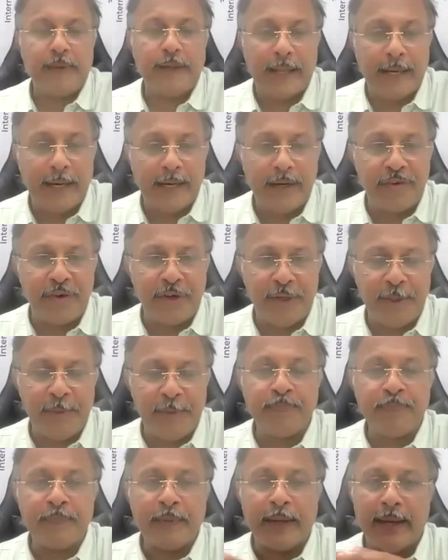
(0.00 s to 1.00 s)

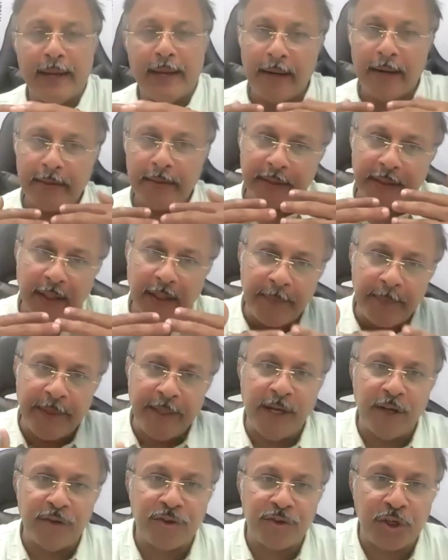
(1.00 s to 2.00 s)
directory, and the
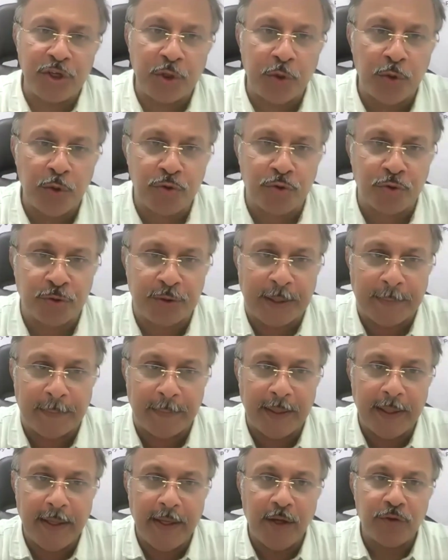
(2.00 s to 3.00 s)
communication goes to
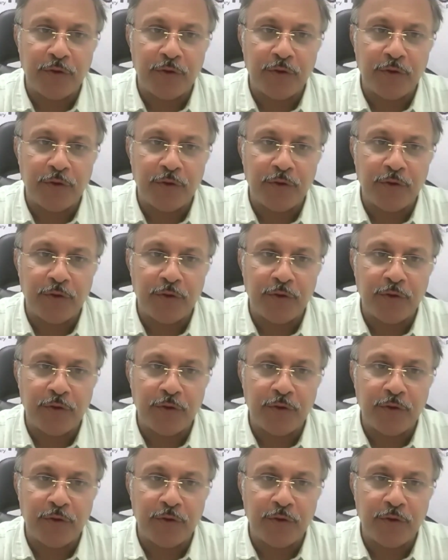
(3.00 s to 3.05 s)
them.